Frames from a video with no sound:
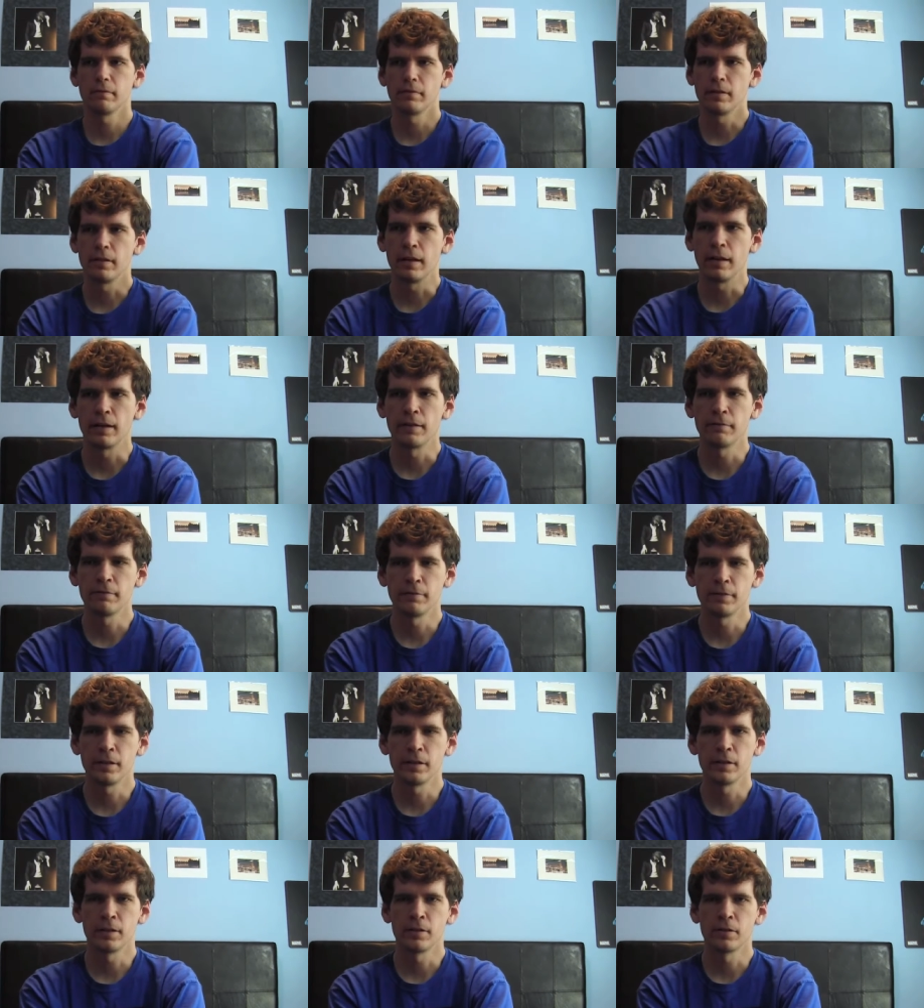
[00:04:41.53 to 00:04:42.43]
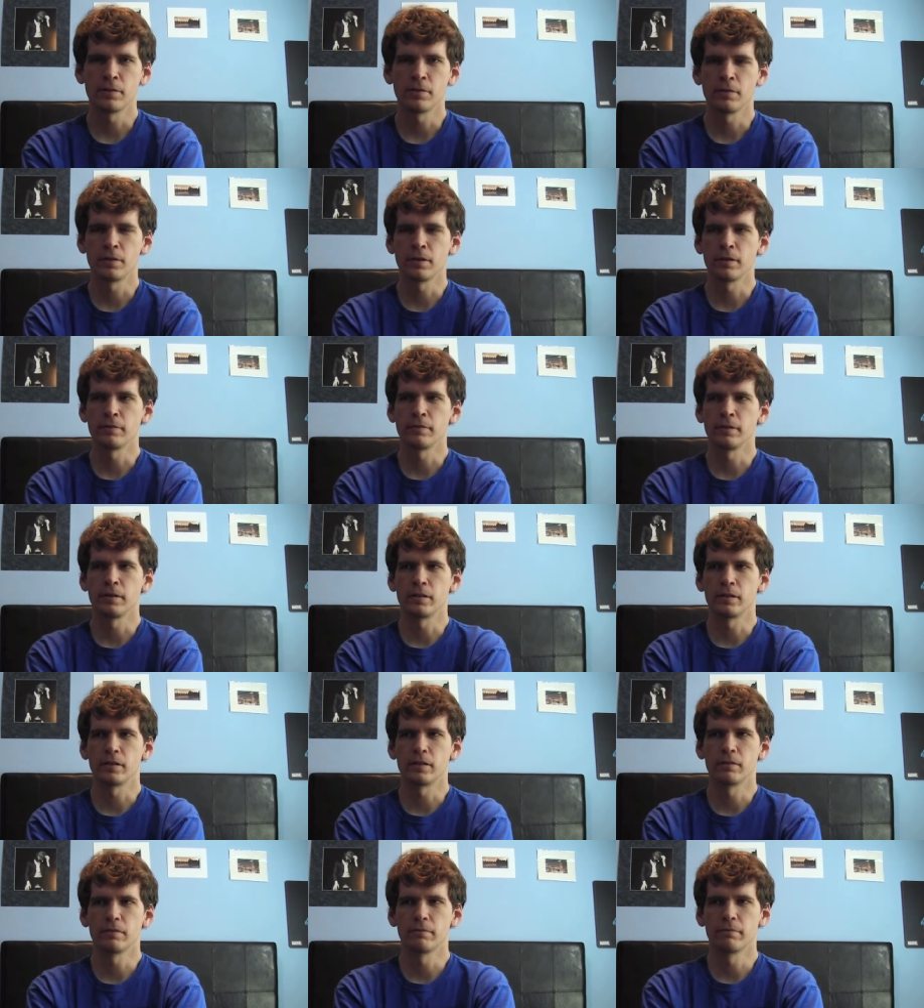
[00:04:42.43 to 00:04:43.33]
that video where
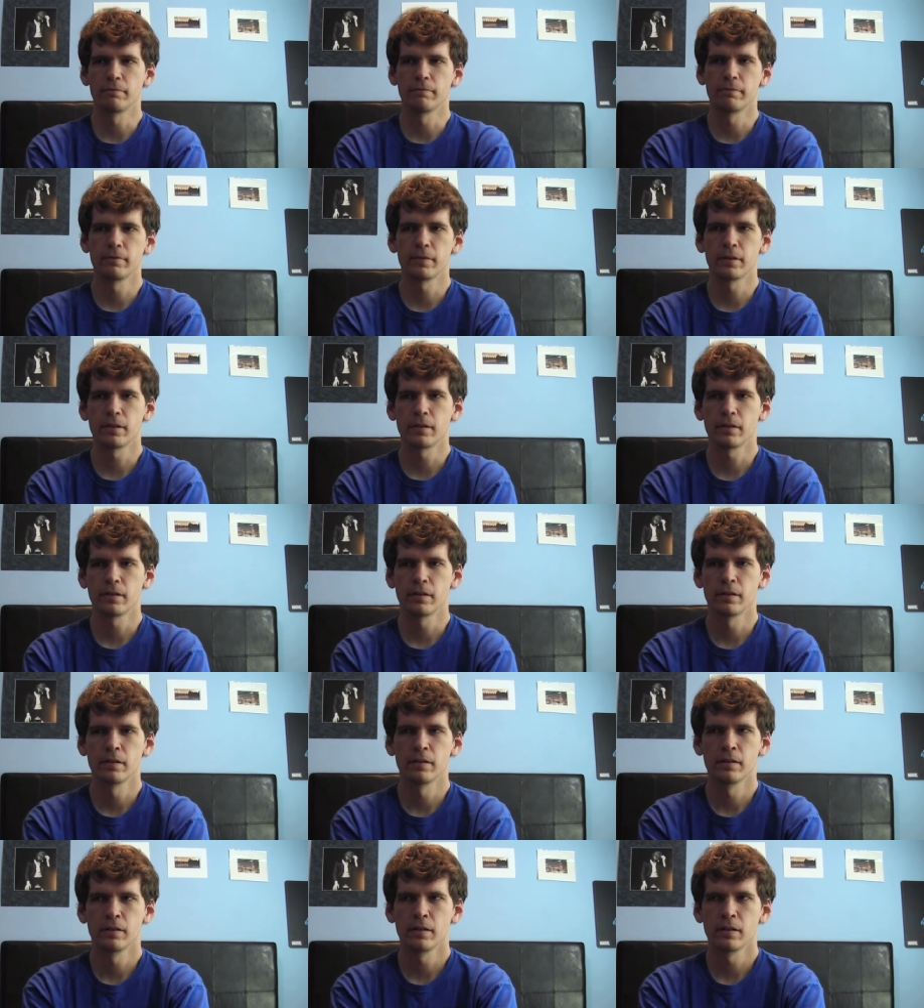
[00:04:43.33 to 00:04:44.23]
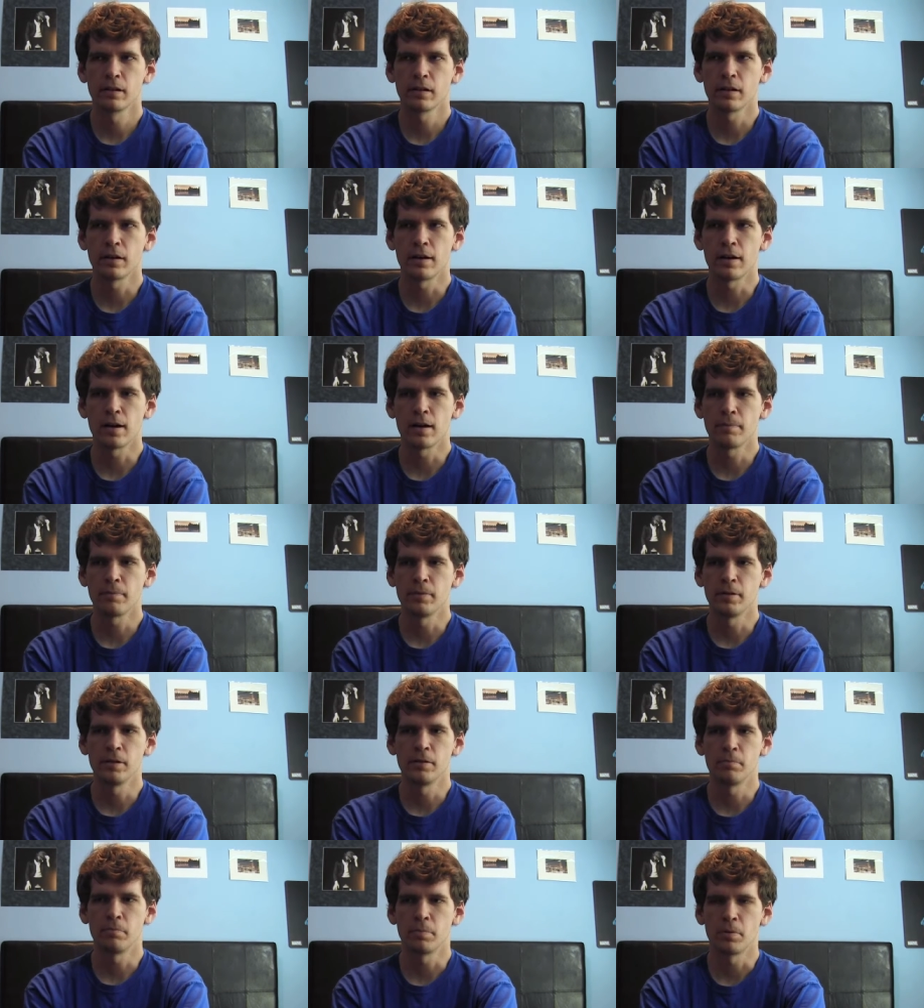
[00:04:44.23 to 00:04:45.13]
the cop
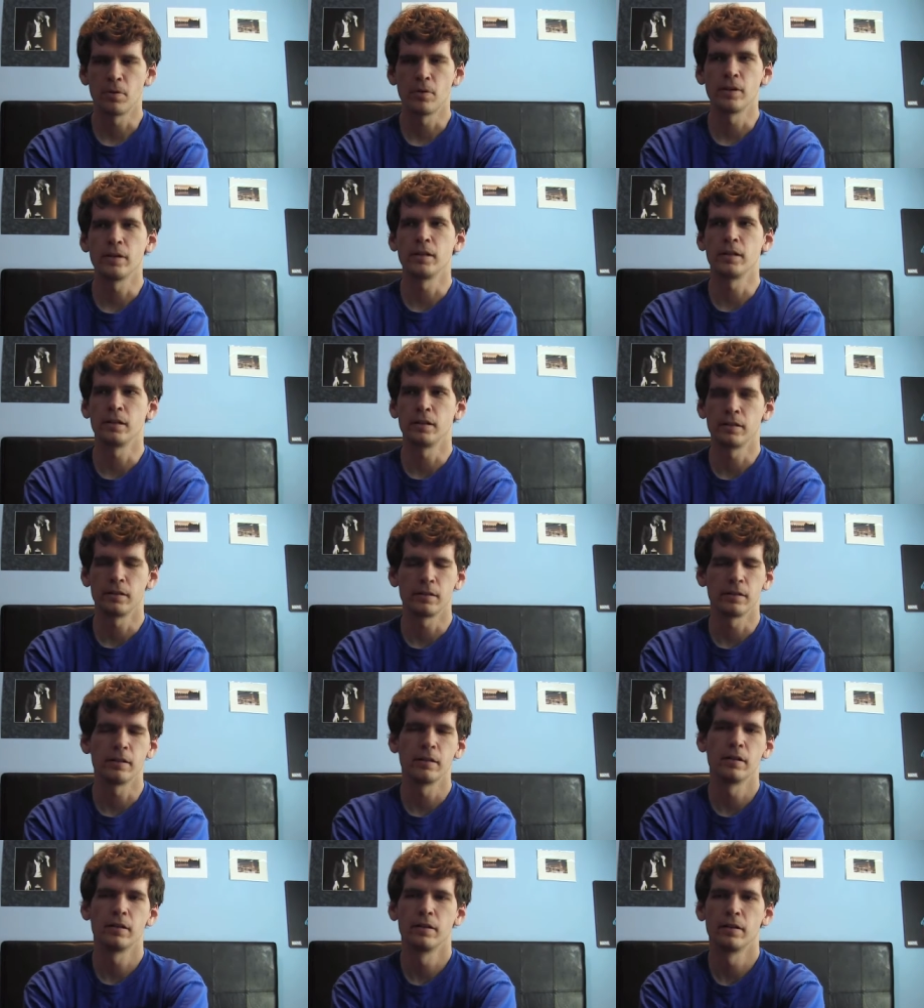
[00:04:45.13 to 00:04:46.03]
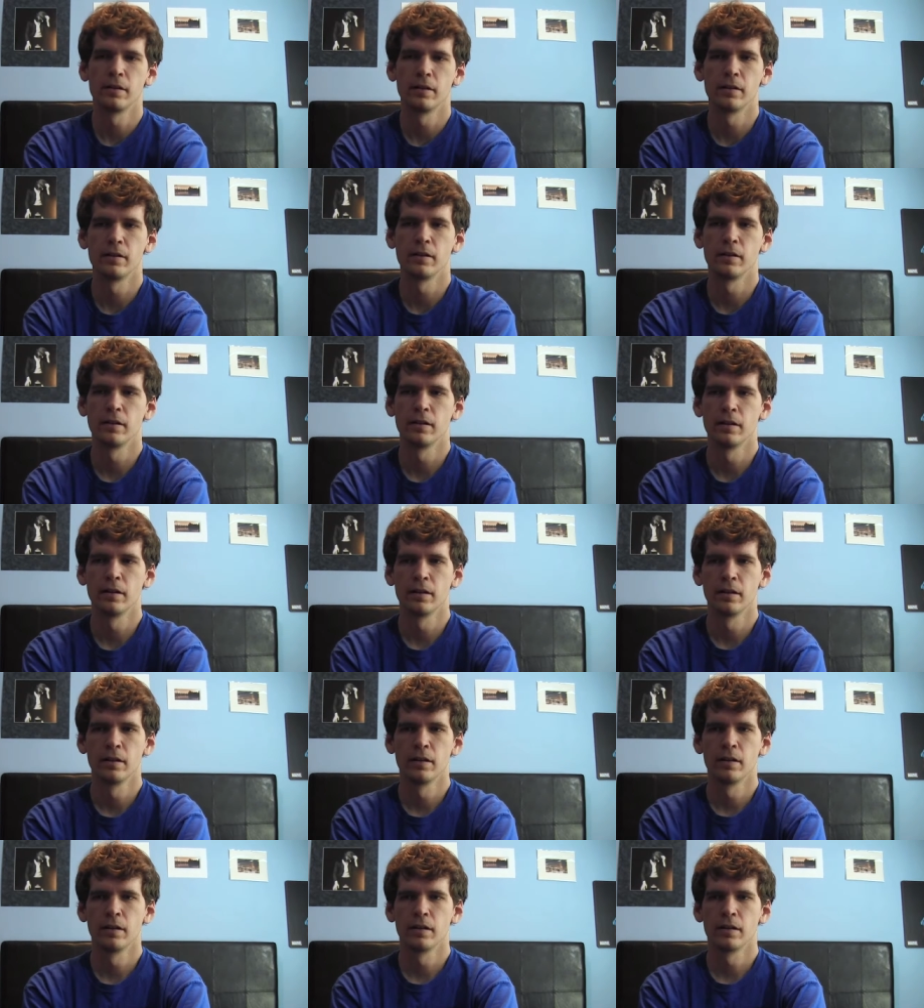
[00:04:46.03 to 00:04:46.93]
is pointing
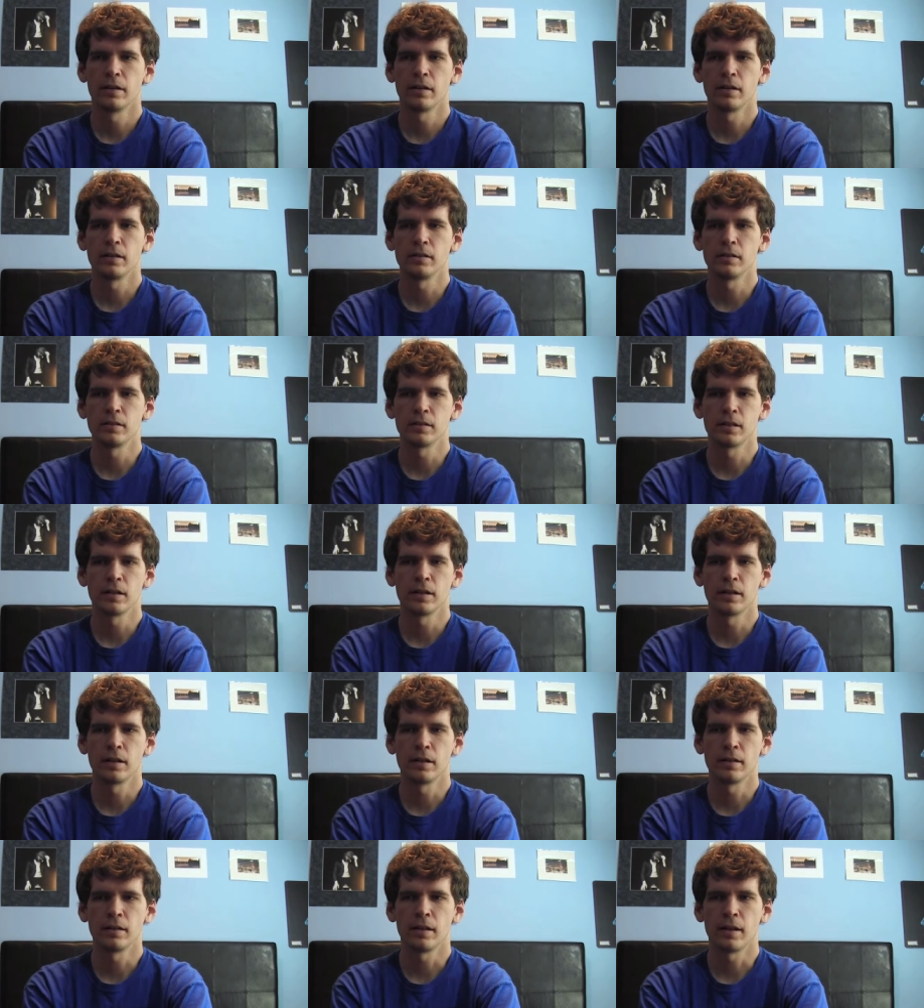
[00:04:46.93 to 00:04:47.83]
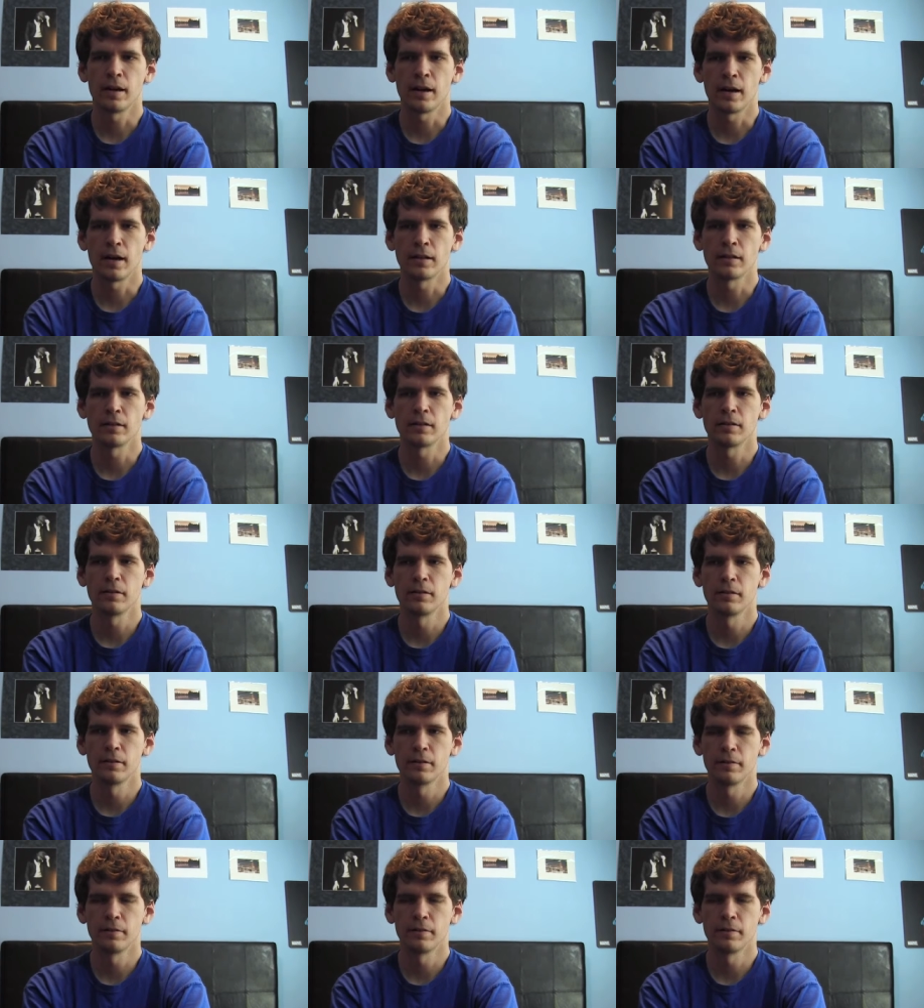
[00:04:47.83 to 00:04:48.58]
his gun at